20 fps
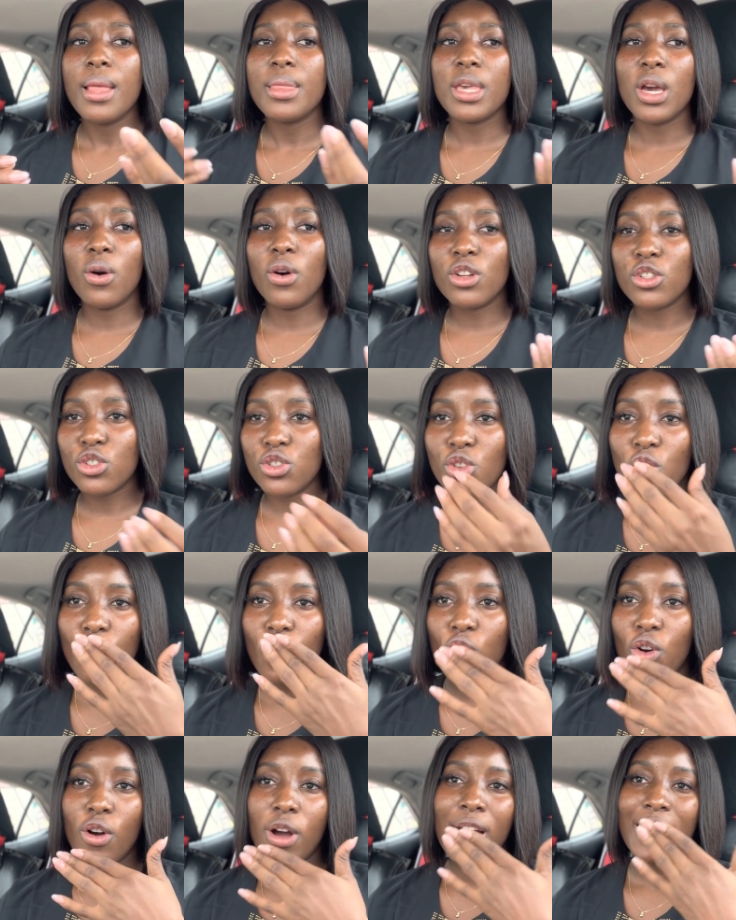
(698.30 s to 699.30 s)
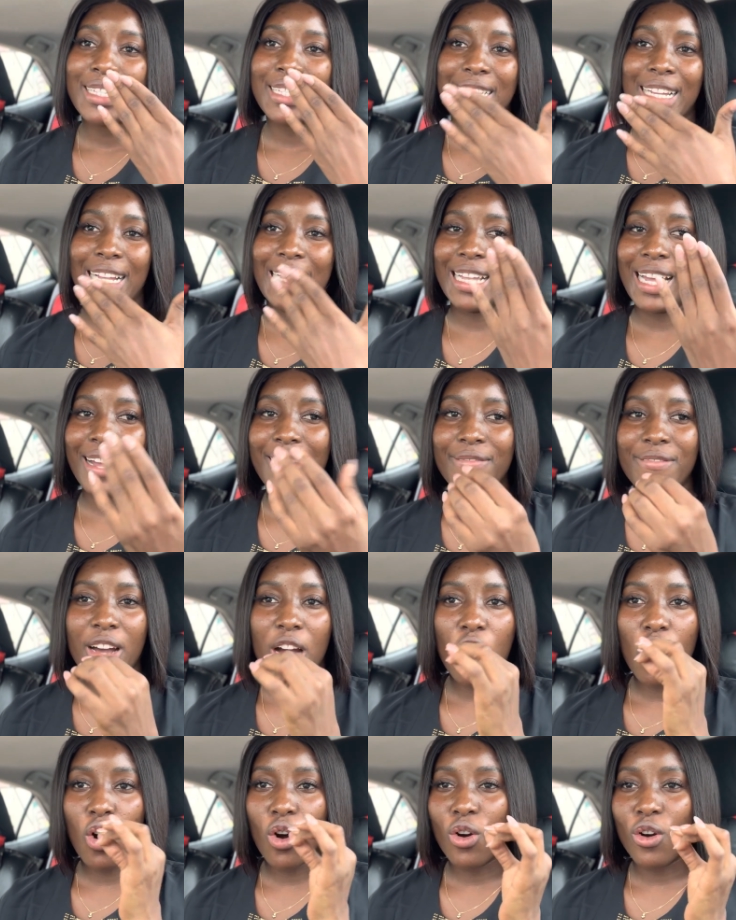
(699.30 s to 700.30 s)
there was no
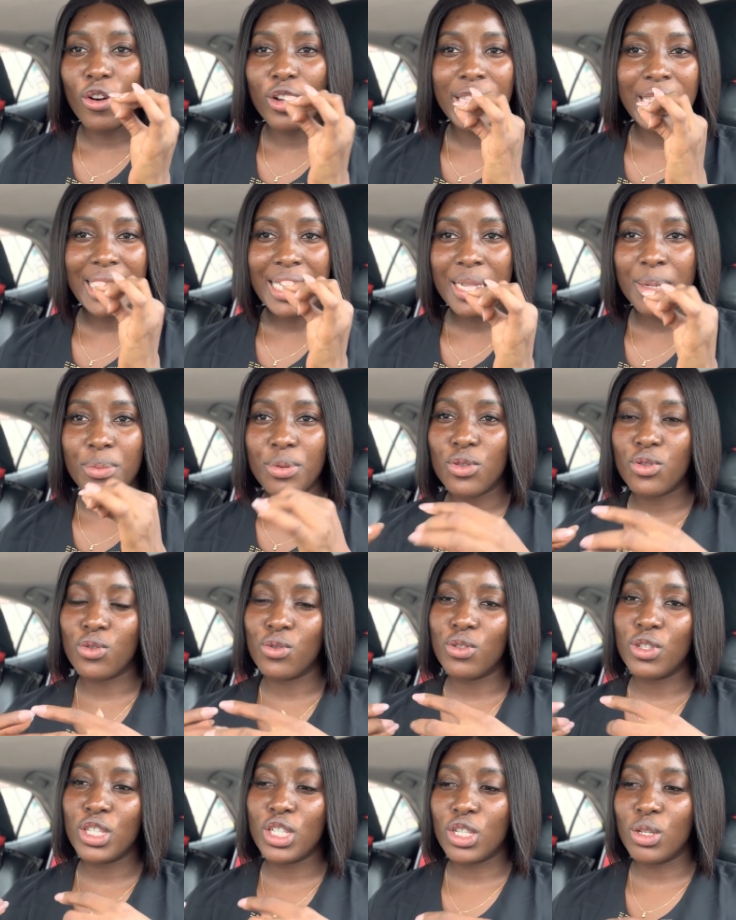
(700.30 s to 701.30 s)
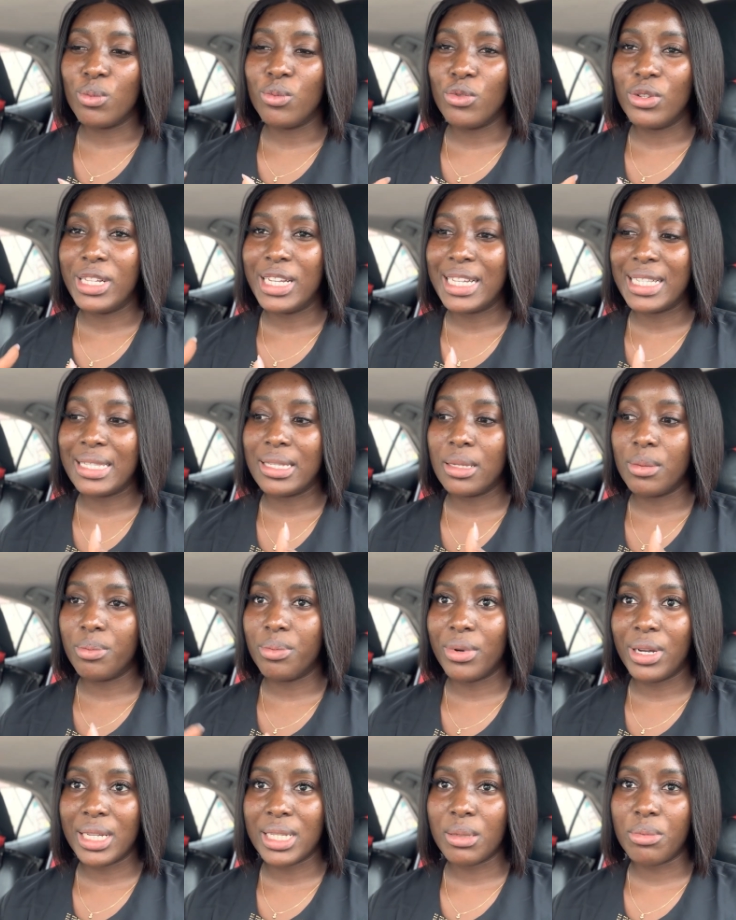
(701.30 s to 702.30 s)
saliva or lip to stimulate the
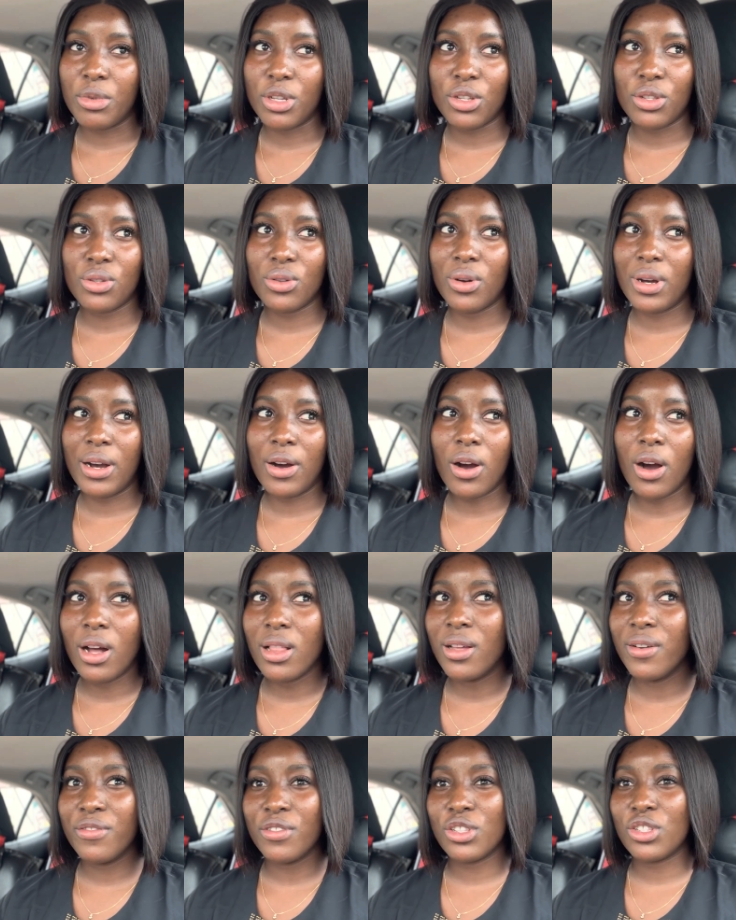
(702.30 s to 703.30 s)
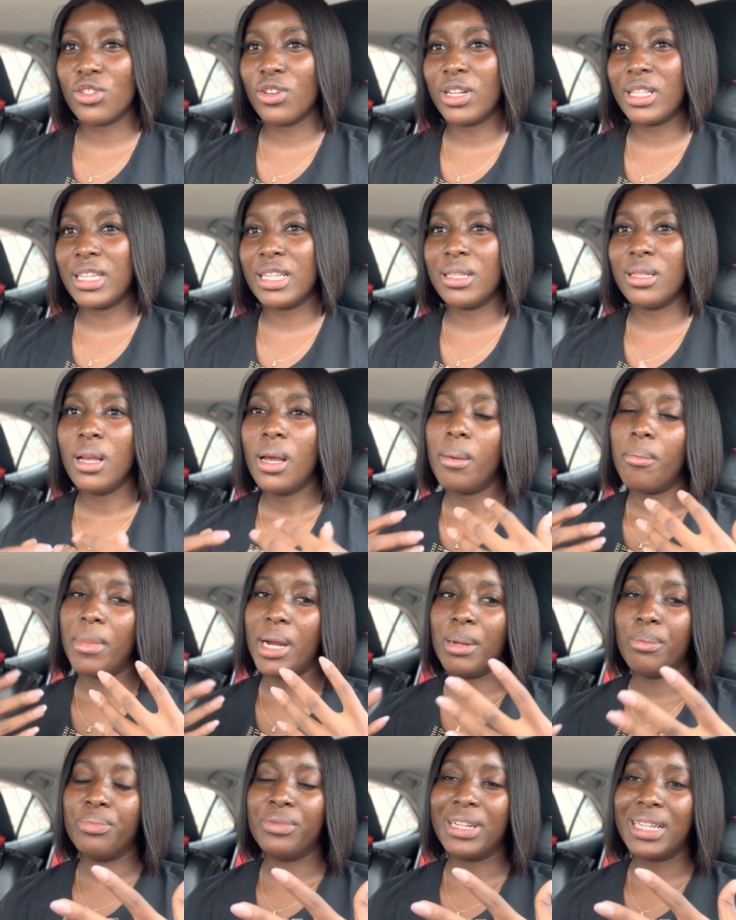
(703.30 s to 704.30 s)
breast milk. So all of a sudden,
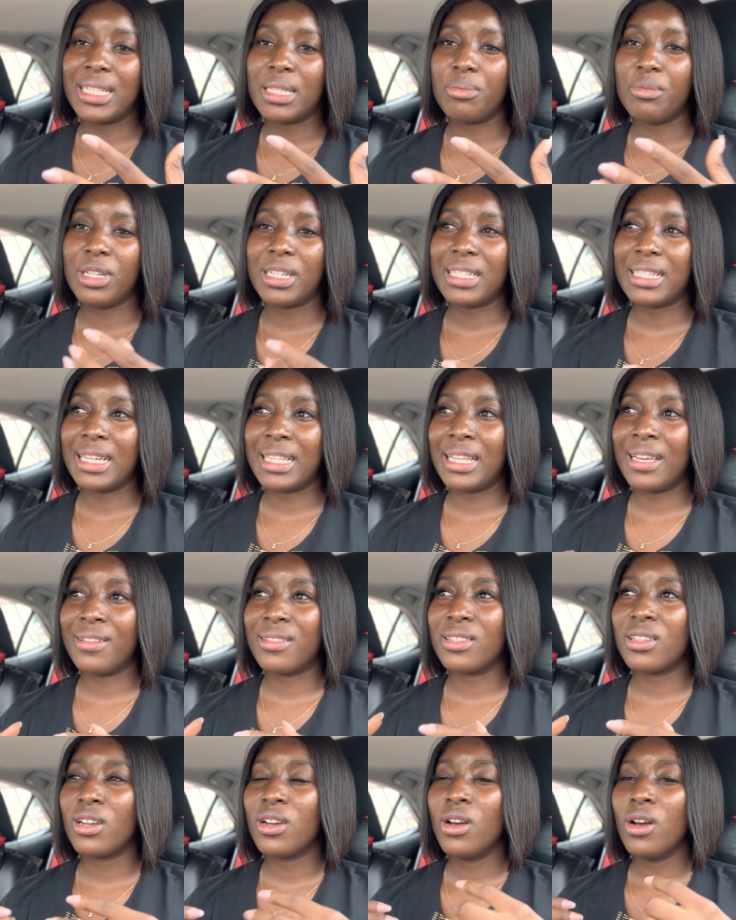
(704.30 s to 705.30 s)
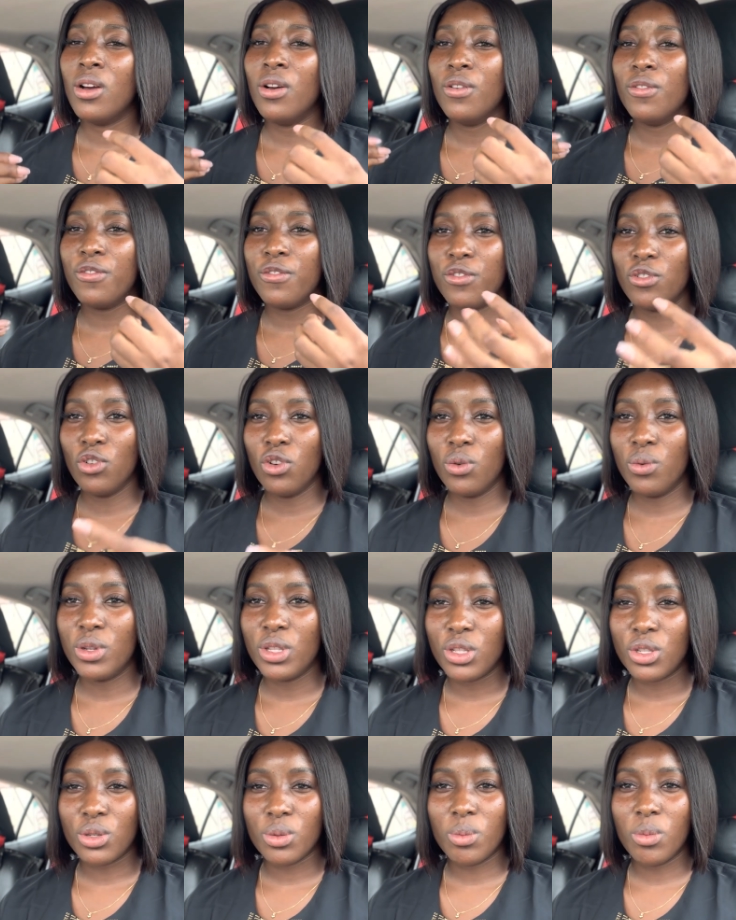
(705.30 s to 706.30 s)
my breast milk started
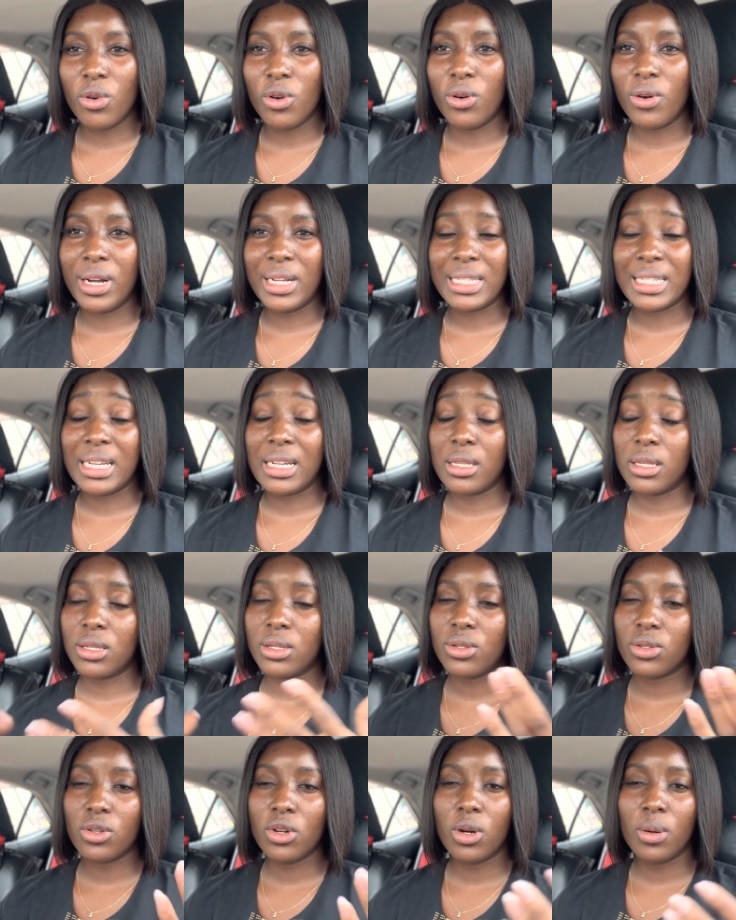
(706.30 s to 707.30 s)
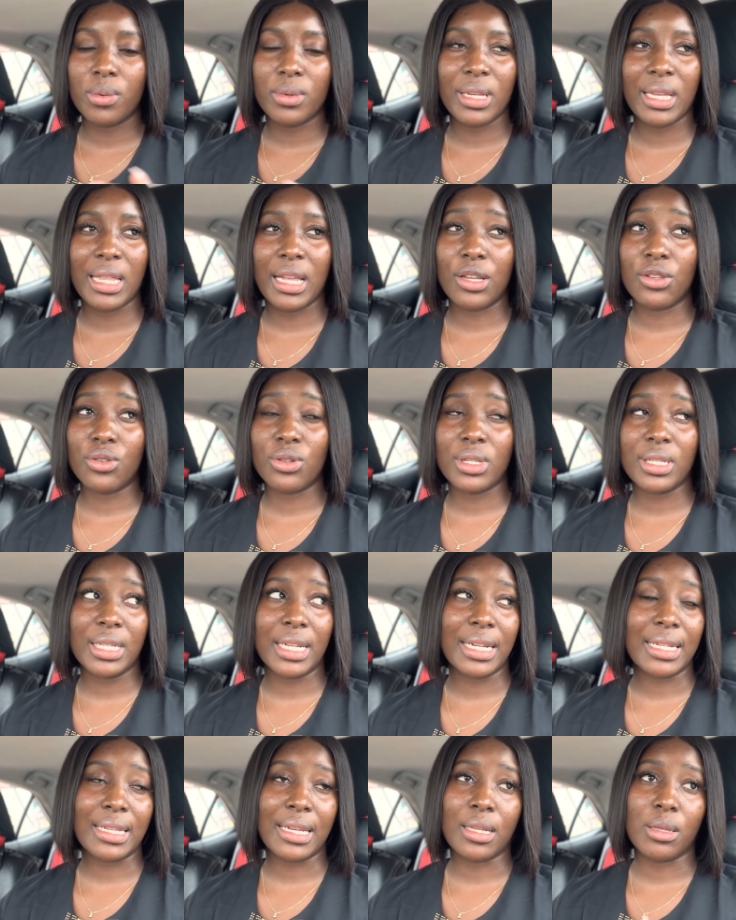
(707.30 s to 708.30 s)
flowing small and then it stopped. Then I just
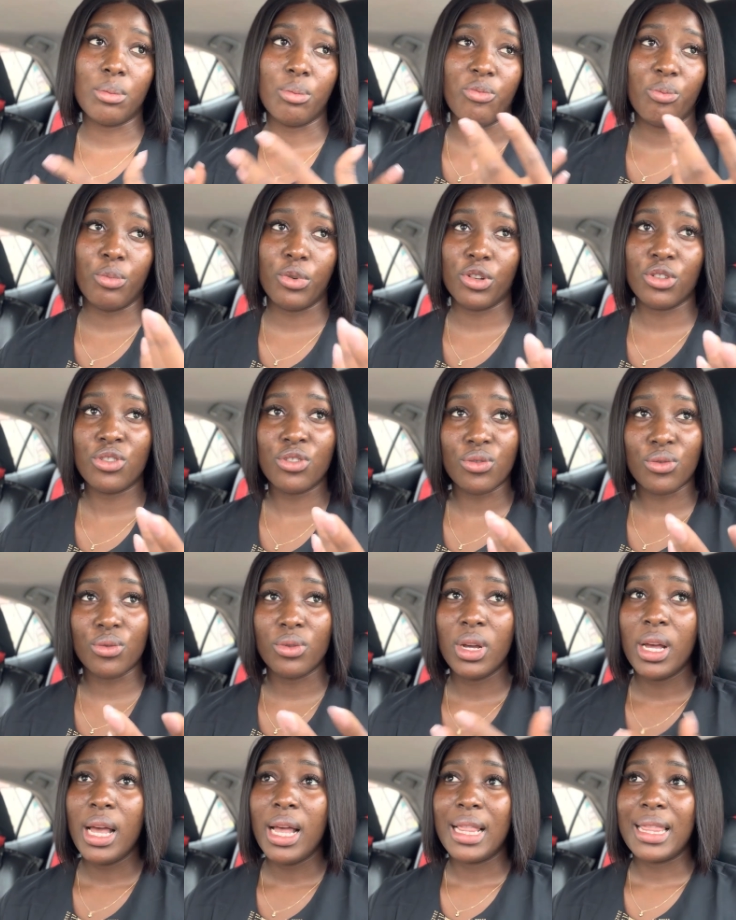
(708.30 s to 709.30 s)
started bottle.